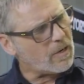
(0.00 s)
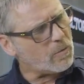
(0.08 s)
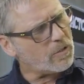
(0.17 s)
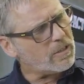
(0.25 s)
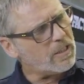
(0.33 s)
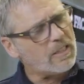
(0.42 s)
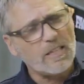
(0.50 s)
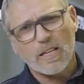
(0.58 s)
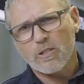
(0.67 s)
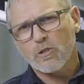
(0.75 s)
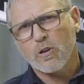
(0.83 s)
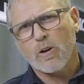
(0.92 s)
what DT
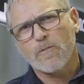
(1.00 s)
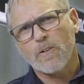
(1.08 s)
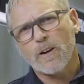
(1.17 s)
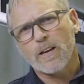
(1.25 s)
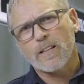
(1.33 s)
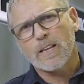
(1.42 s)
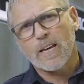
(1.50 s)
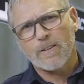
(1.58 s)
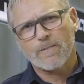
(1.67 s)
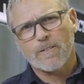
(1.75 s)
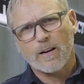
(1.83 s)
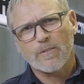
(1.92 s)
has to offer in the
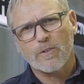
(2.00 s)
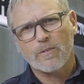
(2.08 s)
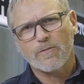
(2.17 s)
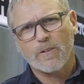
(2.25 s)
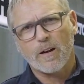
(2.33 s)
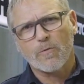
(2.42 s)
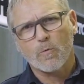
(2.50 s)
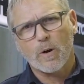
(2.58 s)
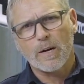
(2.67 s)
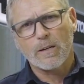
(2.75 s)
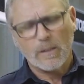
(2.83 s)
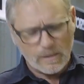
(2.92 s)
F 535
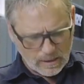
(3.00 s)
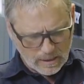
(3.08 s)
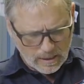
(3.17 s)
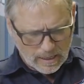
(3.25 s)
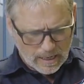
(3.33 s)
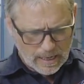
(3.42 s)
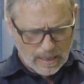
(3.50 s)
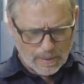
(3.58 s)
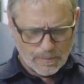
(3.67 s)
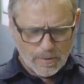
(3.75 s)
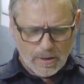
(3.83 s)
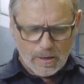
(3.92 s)

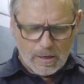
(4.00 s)
ONE.